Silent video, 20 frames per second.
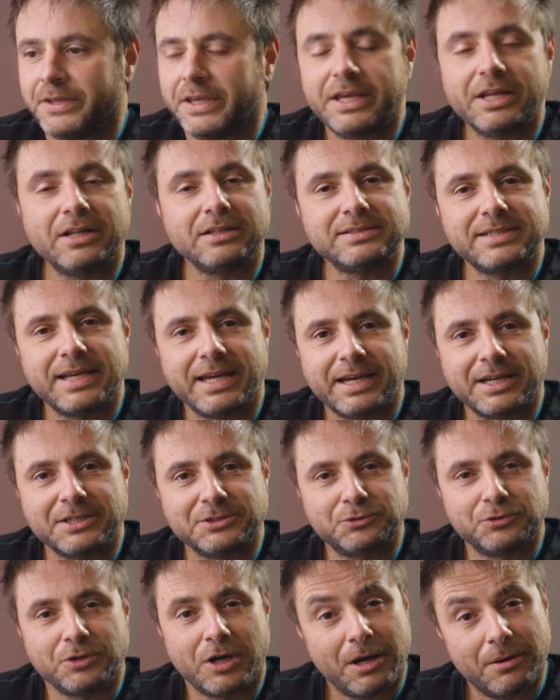it'll take us
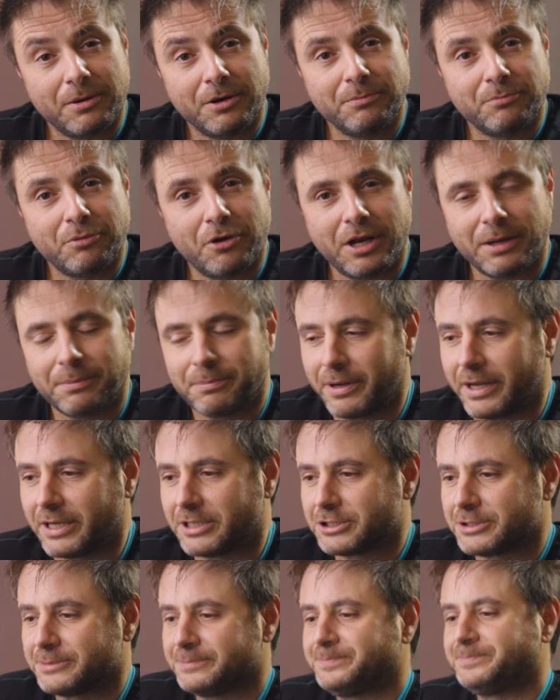to our own product
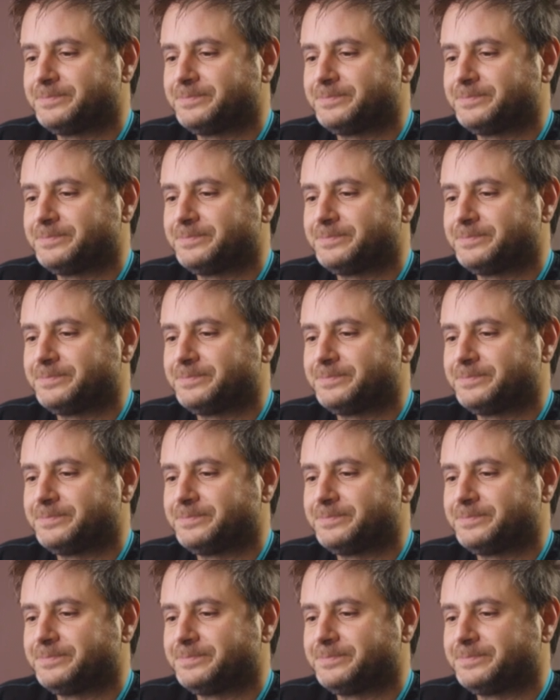page.